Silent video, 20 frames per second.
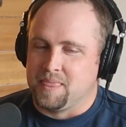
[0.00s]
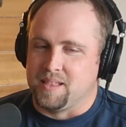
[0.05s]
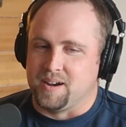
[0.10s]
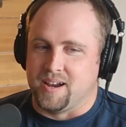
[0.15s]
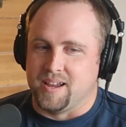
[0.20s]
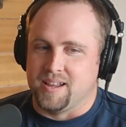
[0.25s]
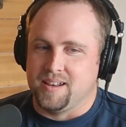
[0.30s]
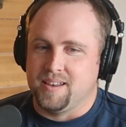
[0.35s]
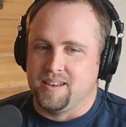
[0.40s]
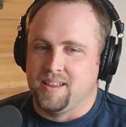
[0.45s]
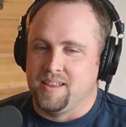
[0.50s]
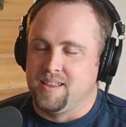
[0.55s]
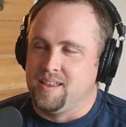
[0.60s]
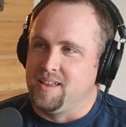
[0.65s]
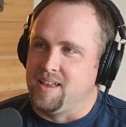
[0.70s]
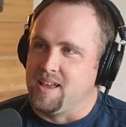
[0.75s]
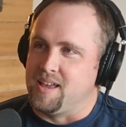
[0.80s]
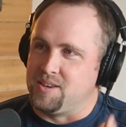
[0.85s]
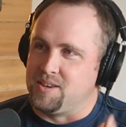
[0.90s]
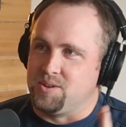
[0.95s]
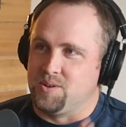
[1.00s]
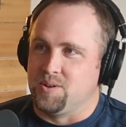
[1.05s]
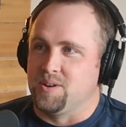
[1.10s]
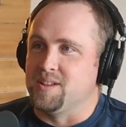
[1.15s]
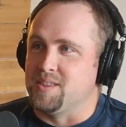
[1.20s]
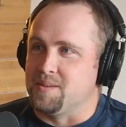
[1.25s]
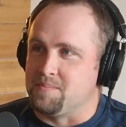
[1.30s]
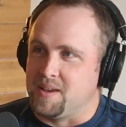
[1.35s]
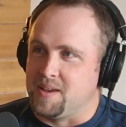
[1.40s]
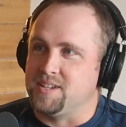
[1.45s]
right? And you're
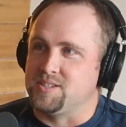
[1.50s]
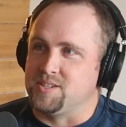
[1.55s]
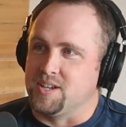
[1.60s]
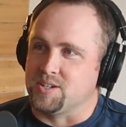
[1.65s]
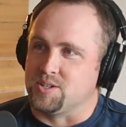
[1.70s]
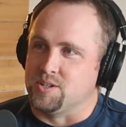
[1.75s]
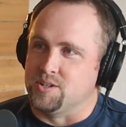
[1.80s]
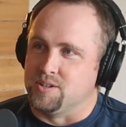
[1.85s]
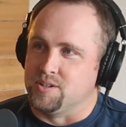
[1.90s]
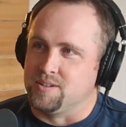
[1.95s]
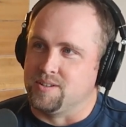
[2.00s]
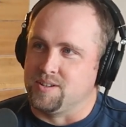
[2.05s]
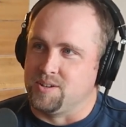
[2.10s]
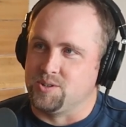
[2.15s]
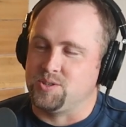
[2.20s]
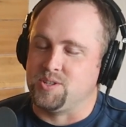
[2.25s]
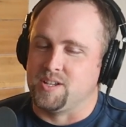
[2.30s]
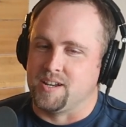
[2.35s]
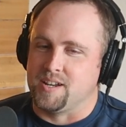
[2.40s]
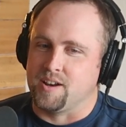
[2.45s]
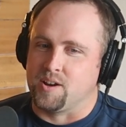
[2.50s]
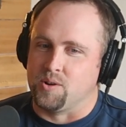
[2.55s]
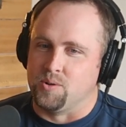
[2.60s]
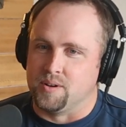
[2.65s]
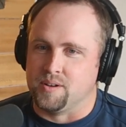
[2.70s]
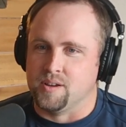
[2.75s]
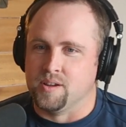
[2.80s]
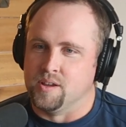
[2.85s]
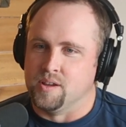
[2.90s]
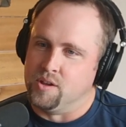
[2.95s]
in the bass section, you're sitting here
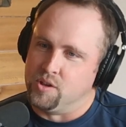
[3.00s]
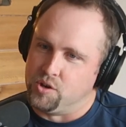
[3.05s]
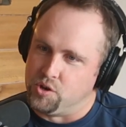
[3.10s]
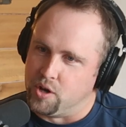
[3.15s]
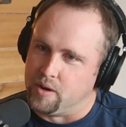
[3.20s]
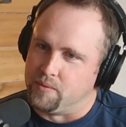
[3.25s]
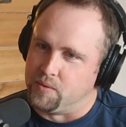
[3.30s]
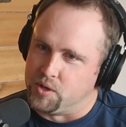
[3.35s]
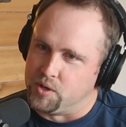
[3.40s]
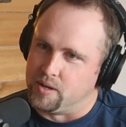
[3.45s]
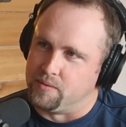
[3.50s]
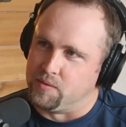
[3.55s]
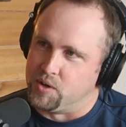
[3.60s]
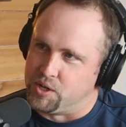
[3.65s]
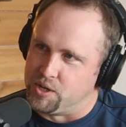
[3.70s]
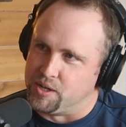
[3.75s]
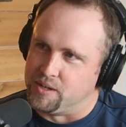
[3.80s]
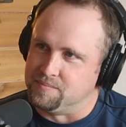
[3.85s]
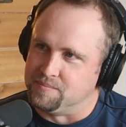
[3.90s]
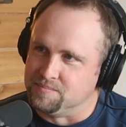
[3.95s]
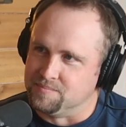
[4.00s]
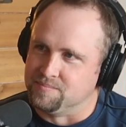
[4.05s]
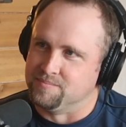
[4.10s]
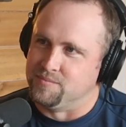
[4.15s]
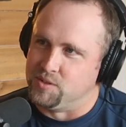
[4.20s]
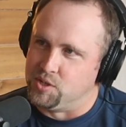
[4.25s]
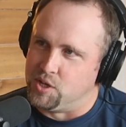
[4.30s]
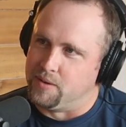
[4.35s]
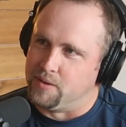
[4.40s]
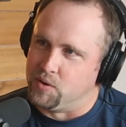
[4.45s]
going da ba da ba da
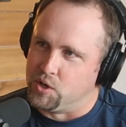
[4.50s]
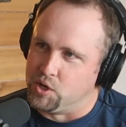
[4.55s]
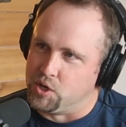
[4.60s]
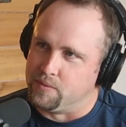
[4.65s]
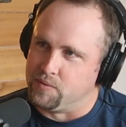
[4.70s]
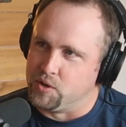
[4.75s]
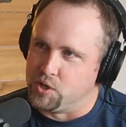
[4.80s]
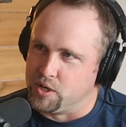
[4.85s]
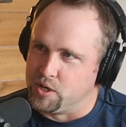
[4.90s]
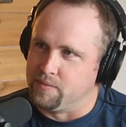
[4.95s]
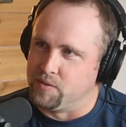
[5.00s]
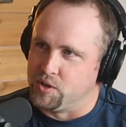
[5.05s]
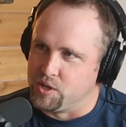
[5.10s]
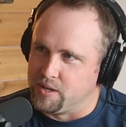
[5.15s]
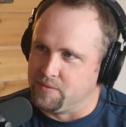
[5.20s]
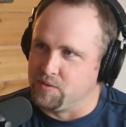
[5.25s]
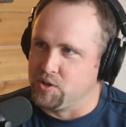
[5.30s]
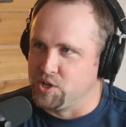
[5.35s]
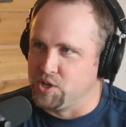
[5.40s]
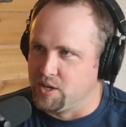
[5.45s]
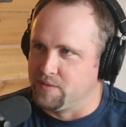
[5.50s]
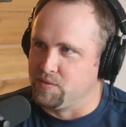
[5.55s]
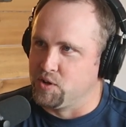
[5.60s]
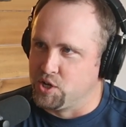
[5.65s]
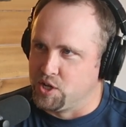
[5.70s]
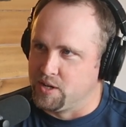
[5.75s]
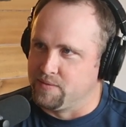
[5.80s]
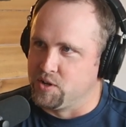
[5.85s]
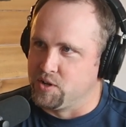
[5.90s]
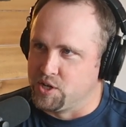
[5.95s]
da ba da ba da ba da ba da ba
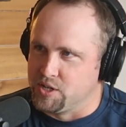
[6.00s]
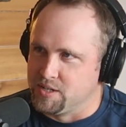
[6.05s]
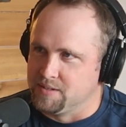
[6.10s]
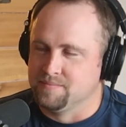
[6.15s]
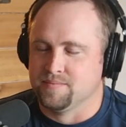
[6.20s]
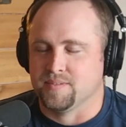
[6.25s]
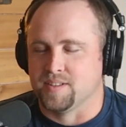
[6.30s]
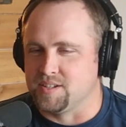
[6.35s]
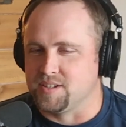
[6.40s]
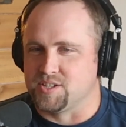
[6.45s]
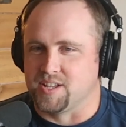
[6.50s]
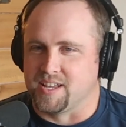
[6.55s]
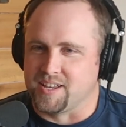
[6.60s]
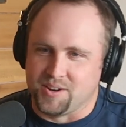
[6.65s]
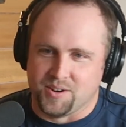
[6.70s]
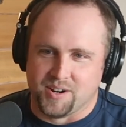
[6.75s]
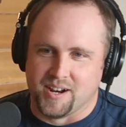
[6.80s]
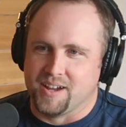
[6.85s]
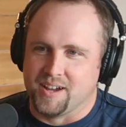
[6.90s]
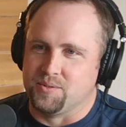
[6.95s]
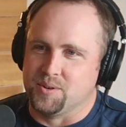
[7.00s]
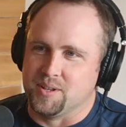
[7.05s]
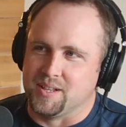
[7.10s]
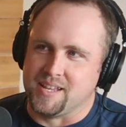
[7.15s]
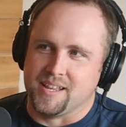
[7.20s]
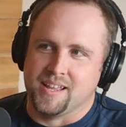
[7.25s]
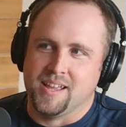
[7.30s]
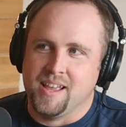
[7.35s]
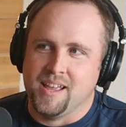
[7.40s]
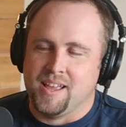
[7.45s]
da ba da. It's like you're not really,